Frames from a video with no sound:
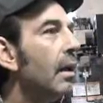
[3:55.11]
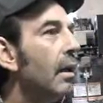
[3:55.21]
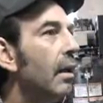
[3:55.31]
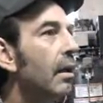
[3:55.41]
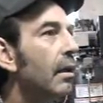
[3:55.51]

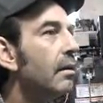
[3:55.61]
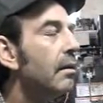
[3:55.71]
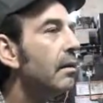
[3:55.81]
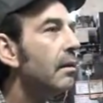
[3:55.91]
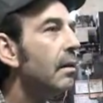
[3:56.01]

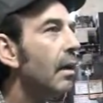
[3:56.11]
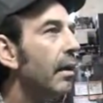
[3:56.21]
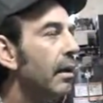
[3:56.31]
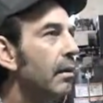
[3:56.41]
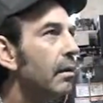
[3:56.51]
and
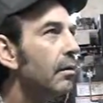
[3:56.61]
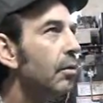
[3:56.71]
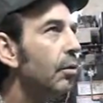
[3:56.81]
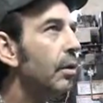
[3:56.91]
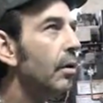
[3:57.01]
I think he
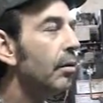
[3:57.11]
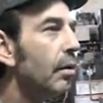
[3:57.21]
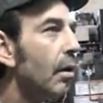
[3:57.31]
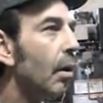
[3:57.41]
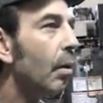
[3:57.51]
said 2
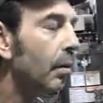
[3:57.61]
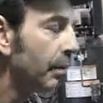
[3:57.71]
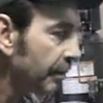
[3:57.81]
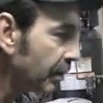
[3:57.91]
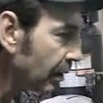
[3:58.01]
years ago
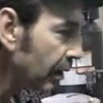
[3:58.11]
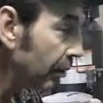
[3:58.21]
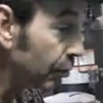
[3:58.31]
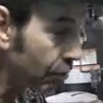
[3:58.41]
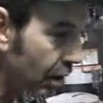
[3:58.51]

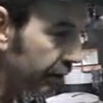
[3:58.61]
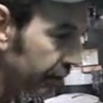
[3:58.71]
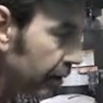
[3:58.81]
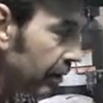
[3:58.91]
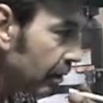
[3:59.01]
he was
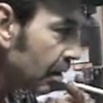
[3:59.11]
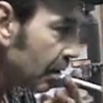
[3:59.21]
driving it,